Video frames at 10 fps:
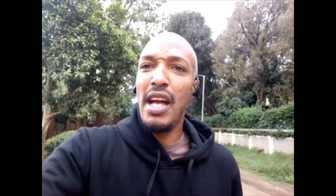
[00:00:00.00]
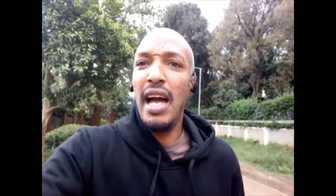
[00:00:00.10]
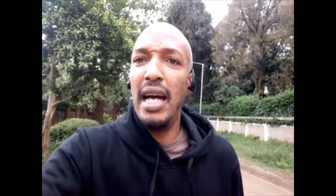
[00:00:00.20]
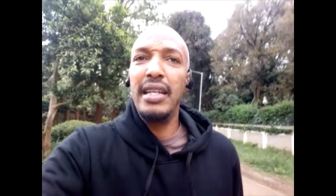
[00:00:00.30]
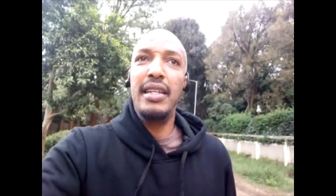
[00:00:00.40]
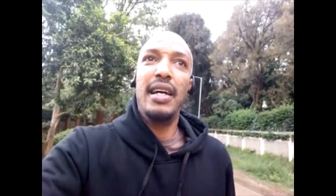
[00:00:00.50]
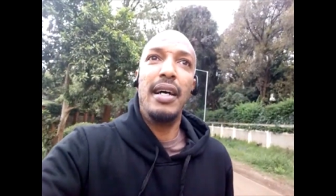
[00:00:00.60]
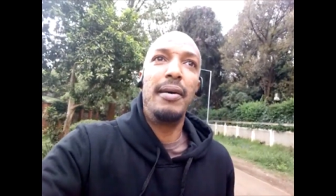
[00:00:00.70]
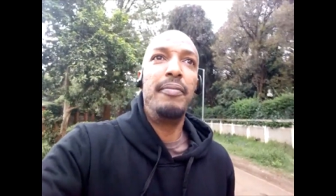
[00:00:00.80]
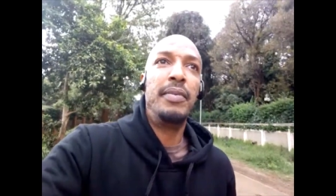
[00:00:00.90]
And
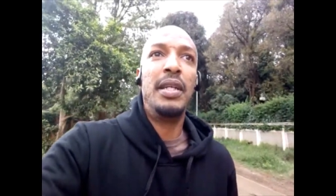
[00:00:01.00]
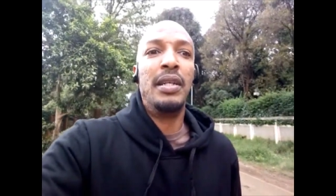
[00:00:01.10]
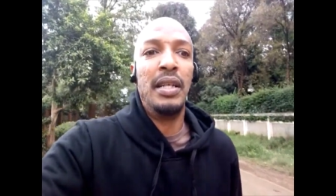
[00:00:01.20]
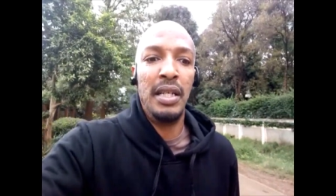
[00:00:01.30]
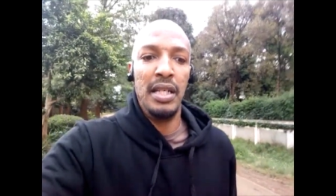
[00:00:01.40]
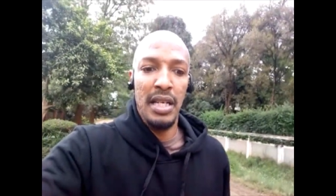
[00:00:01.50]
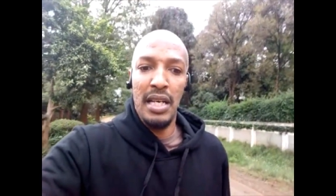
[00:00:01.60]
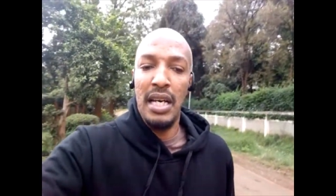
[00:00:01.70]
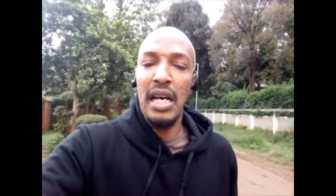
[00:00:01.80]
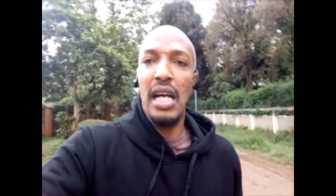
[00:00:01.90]
um,
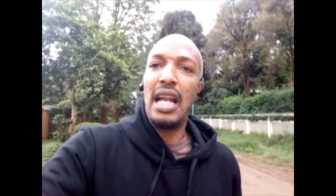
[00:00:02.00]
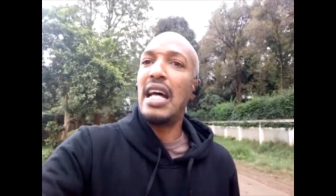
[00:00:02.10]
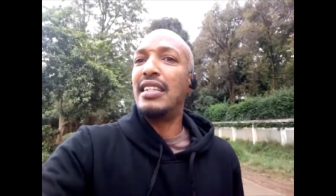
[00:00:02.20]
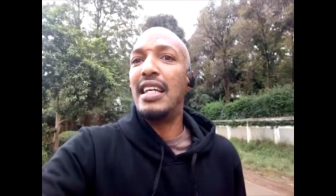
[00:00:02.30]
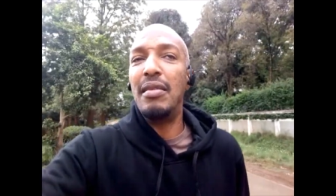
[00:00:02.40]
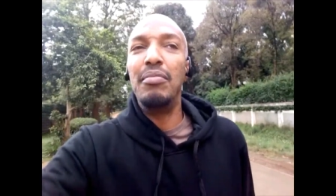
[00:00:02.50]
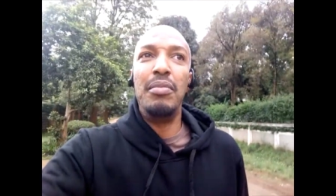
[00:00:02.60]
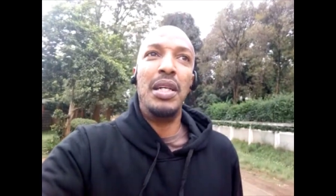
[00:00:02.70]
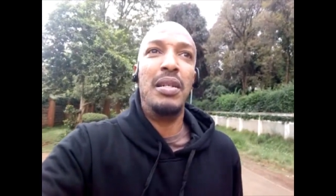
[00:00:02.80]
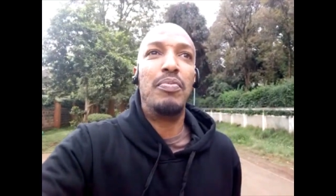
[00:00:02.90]
a lot of them
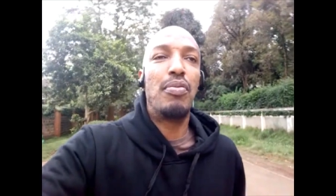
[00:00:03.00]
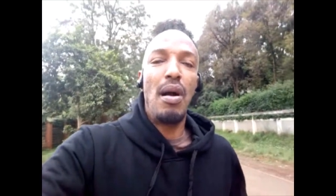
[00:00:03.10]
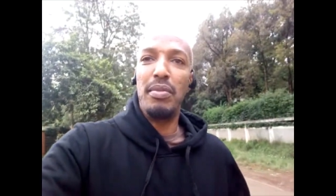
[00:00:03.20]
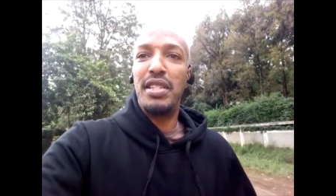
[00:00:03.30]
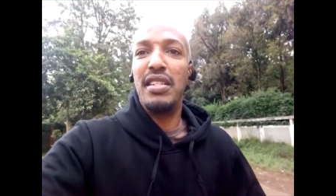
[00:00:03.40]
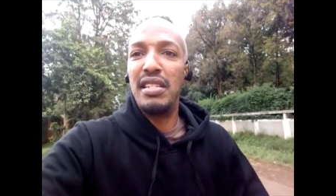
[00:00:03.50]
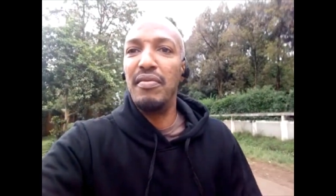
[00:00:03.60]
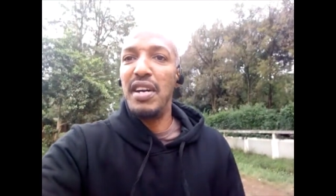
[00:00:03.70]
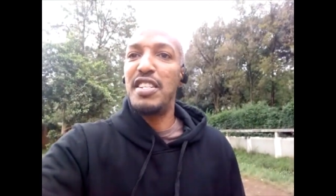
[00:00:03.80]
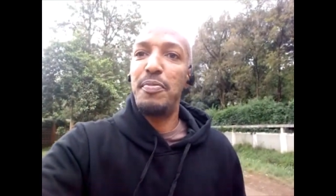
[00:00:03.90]
promises
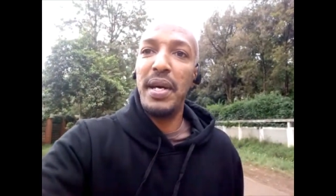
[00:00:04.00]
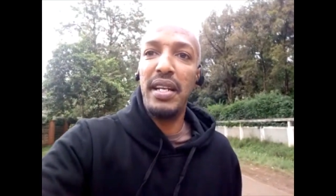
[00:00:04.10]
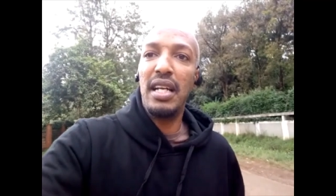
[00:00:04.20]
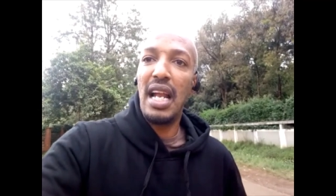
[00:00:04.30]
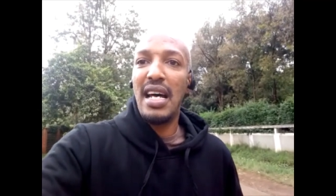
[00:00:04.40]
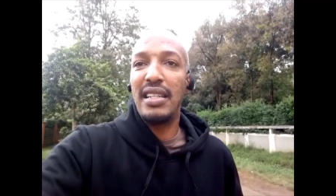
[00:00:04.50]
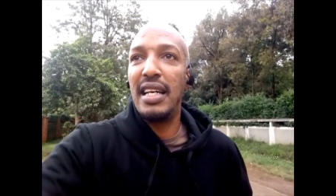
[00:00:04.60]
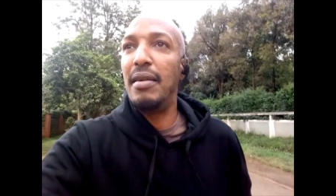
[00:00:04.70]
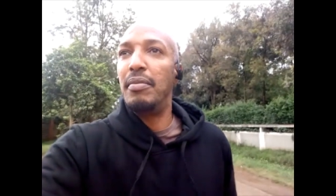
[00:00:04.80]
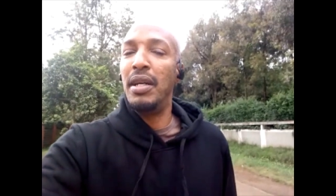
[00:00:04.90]
investment. A lot of
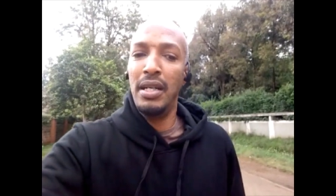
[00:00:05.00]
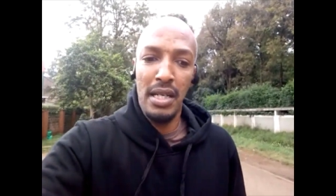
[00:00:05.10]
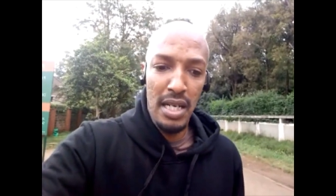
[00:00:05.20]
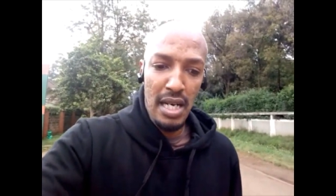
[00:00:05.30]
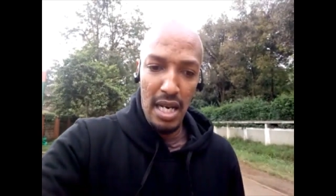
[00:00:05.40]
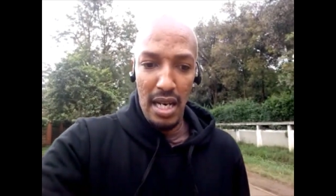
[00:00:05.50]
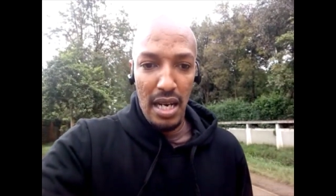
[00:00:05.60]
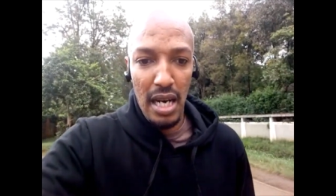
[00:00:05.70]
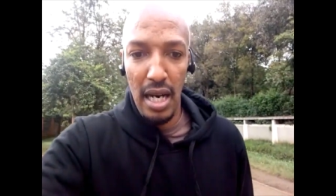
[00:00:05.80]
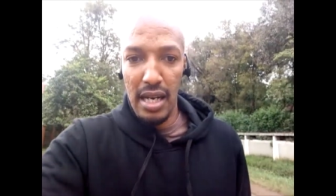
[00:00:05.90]
them,
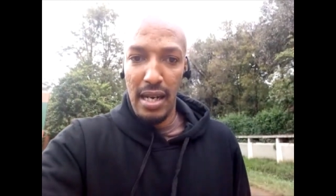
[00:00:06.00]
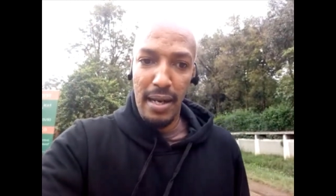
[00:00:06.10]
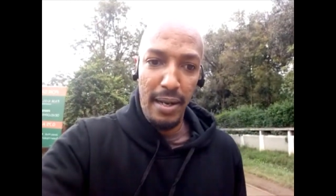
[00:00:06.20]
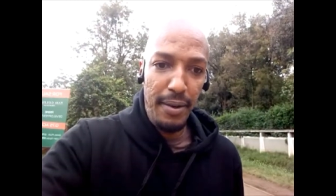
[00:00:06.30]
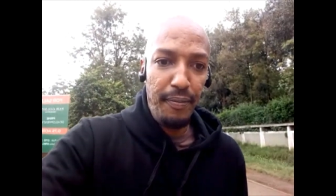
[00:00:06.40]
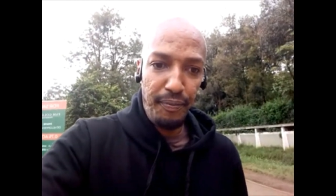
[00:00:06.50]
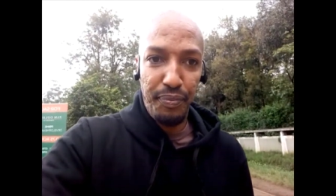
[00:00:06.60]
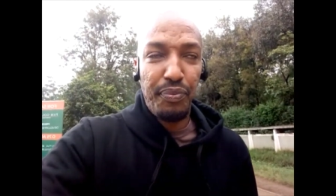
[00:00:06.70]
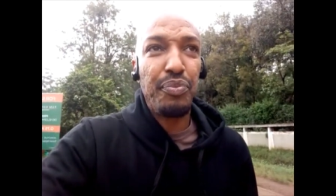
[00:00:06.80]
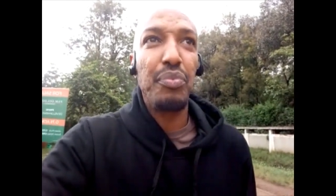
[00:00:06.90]
um,
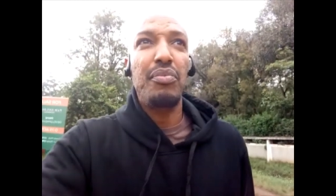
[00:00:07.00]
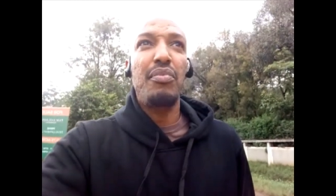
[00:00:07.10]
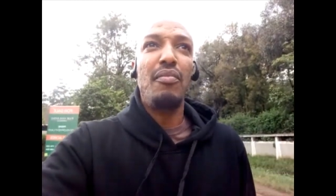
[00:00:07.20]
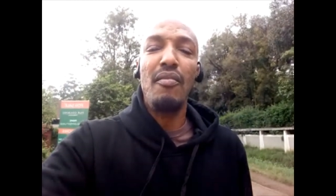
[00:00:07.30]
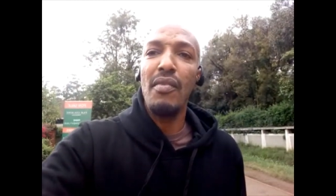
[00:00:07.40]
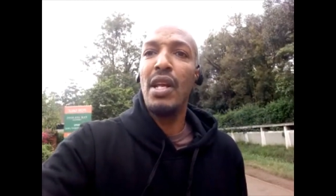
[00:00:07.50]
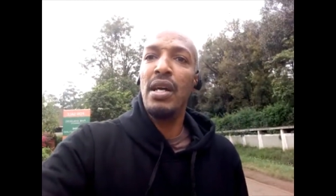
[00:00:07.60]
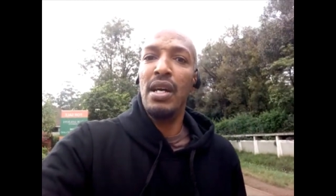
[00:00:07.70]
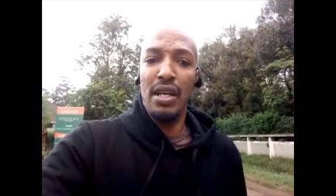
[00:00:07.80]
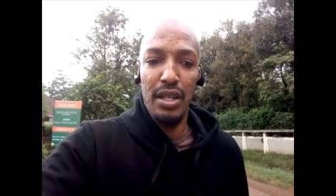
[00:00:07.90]

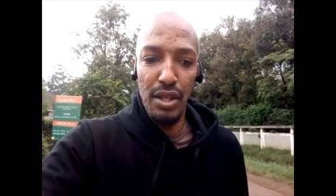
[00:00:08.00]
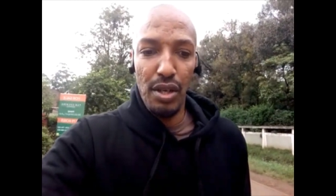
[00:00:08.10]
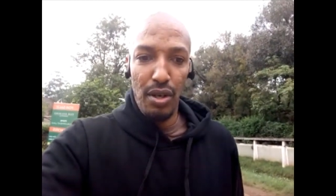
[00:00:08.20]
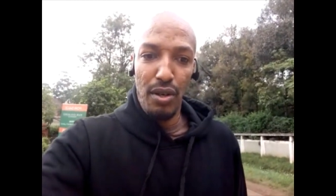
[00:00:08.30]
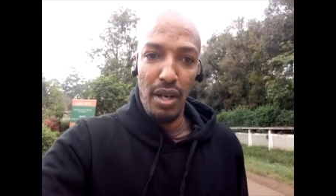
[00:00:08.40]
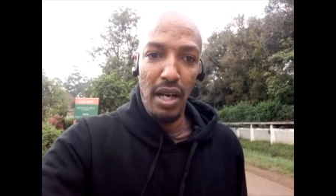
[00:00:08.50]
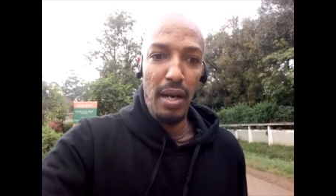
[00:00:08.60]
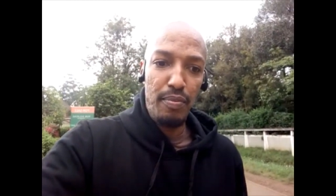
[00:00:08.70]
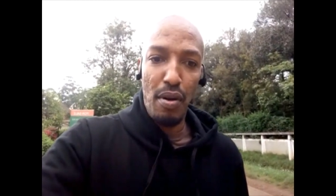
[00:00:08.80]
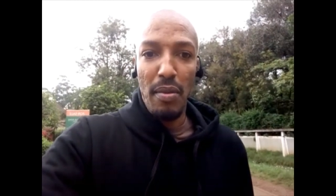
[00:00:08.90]
you know, uh,
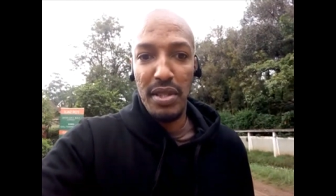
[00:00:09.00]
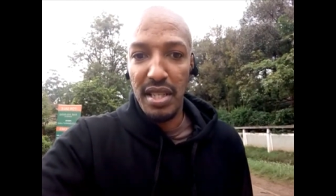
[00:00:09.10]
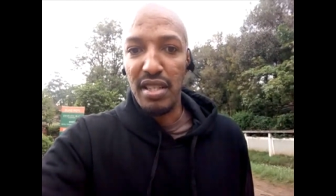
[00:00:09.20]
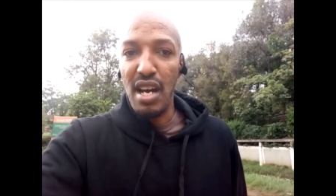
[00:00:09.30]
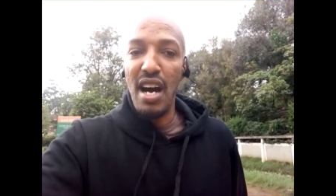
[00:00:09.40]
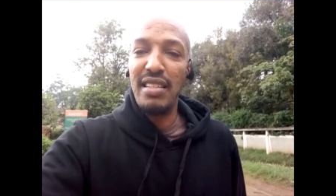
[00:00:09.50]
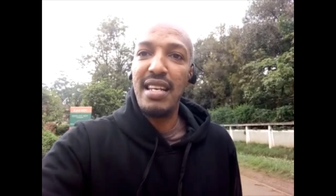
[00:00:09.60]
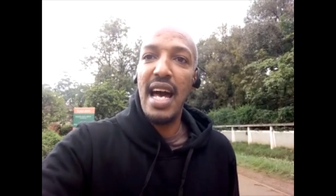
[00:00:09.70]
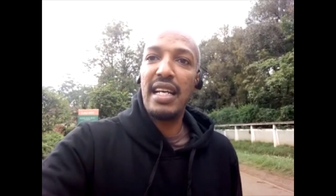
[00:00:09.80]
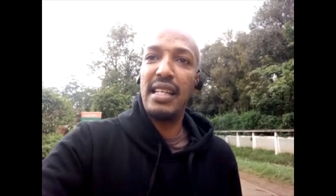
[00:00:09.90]
promises
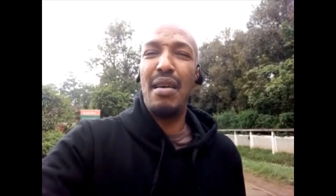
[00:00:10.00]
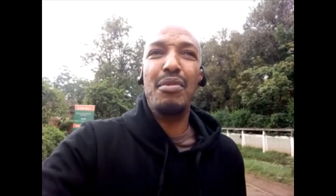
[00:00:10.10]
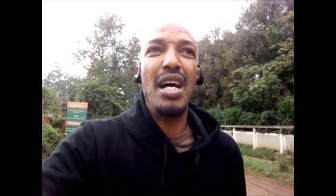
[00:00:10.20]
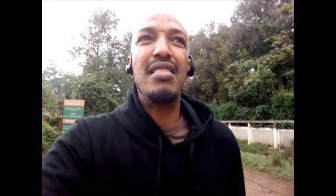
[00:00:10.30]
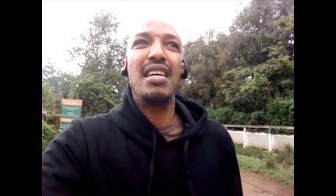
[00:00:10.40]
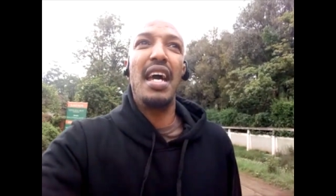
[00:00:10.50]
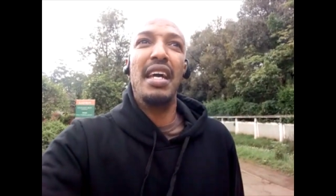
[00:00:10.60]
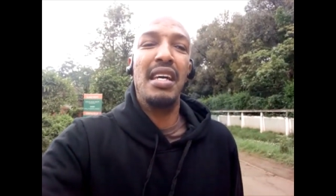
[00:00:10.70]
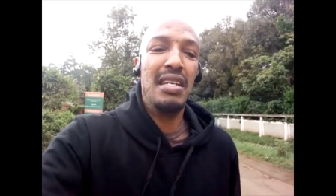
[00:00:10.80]
contact. Now, I'm not saying